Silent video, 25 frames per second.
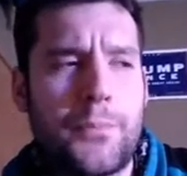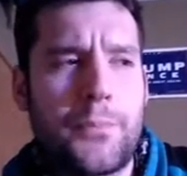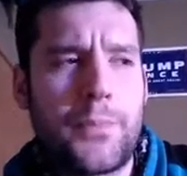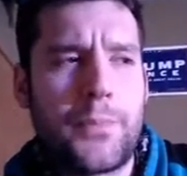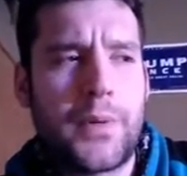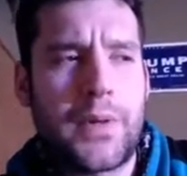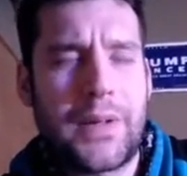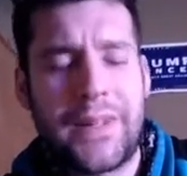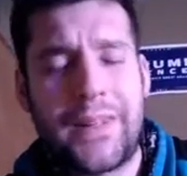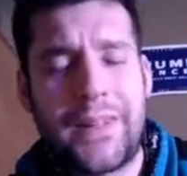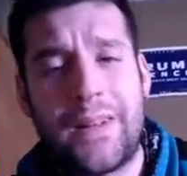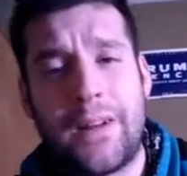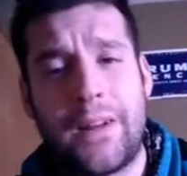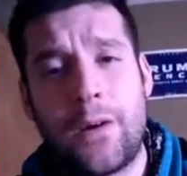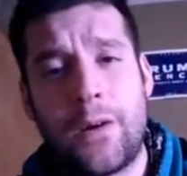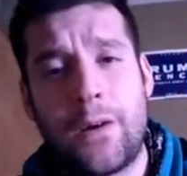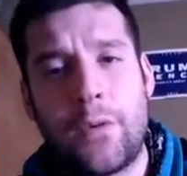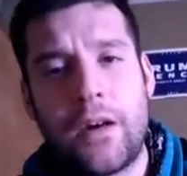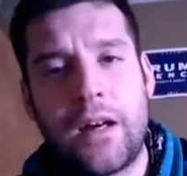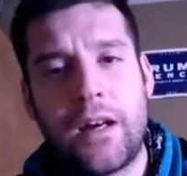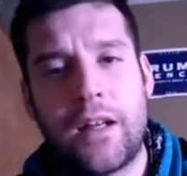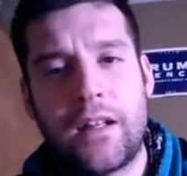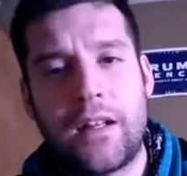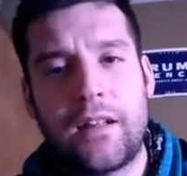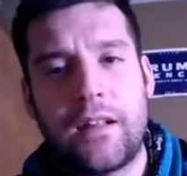But you know
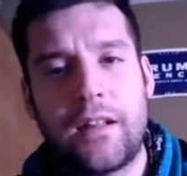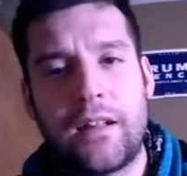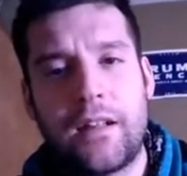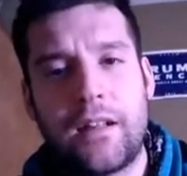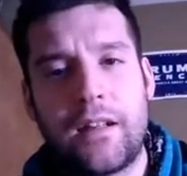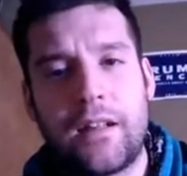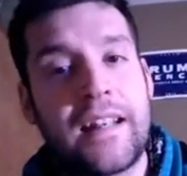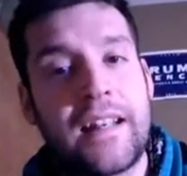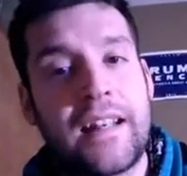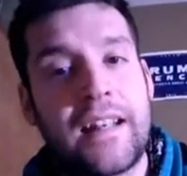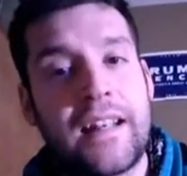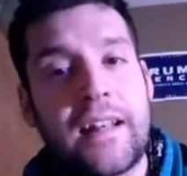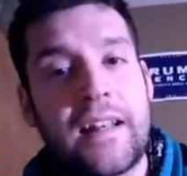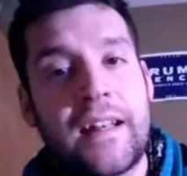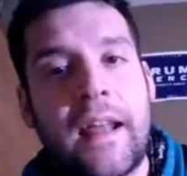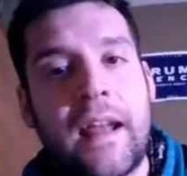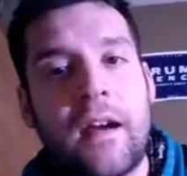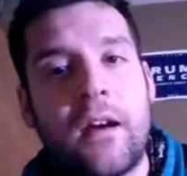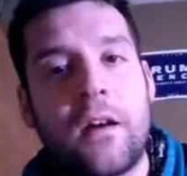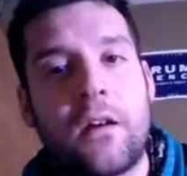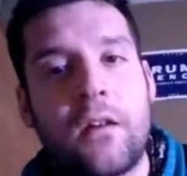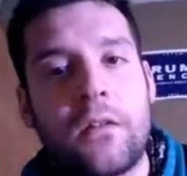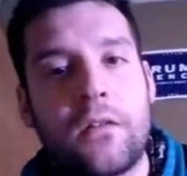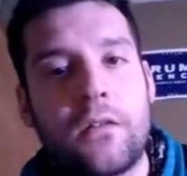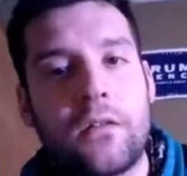what?
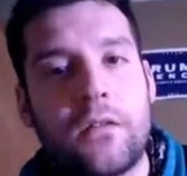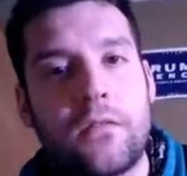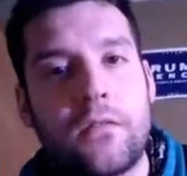Now,